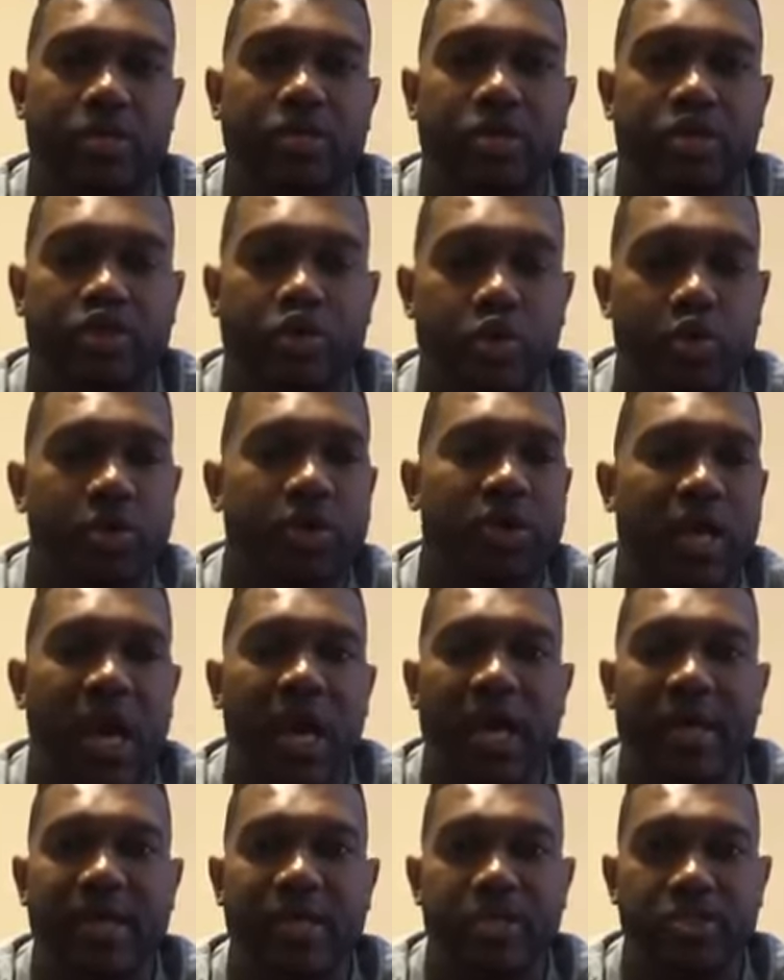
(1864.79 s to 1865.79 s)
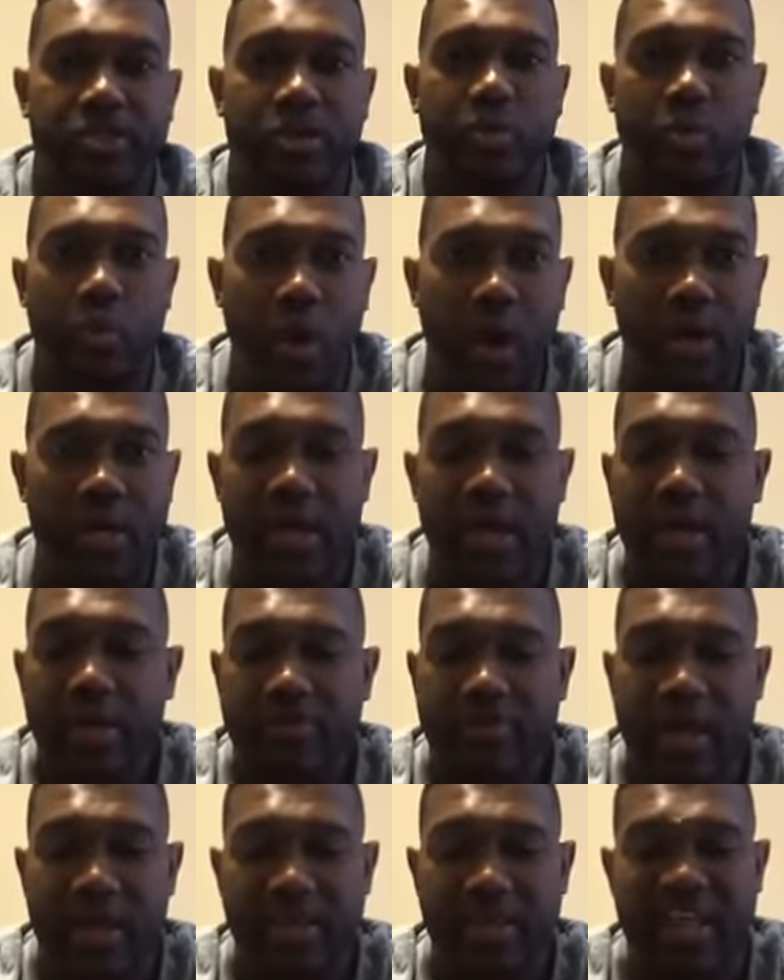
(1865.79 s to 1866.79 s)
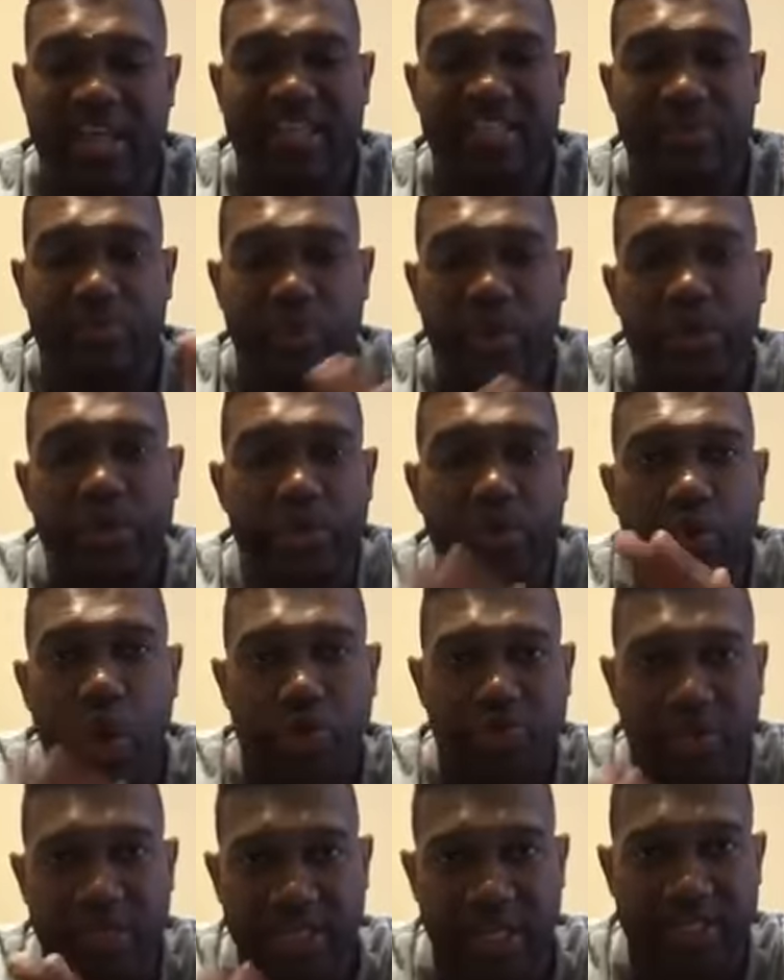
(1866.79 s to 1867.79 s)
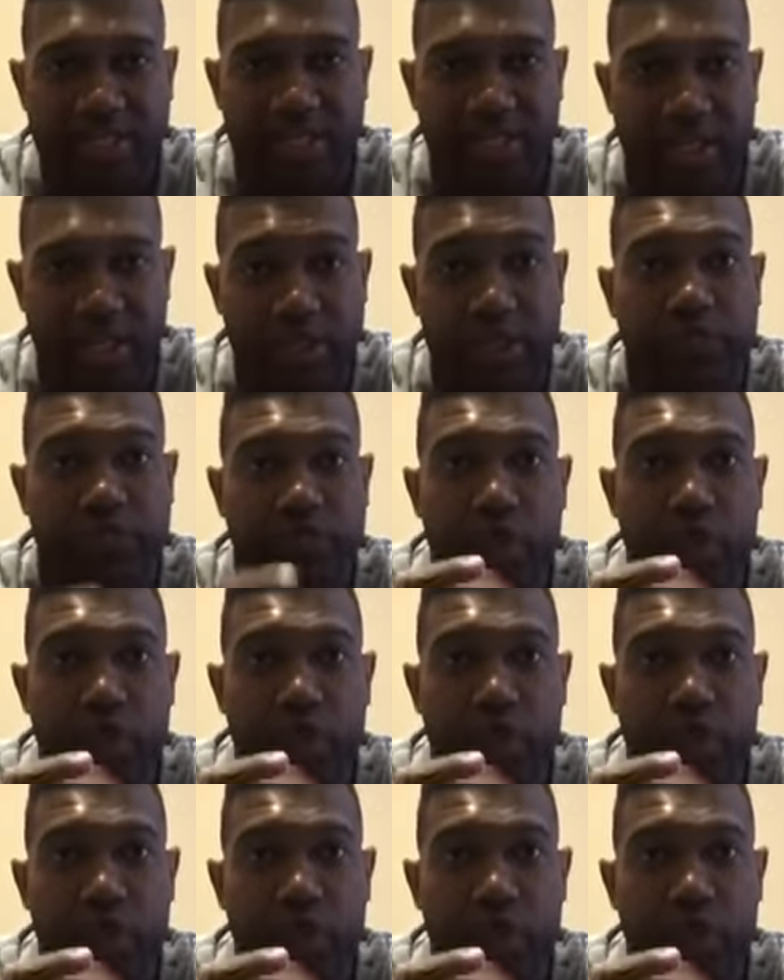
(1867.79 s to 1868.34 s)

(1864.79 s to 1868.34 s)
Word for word: The tour guide is the one that that's with you on the destination.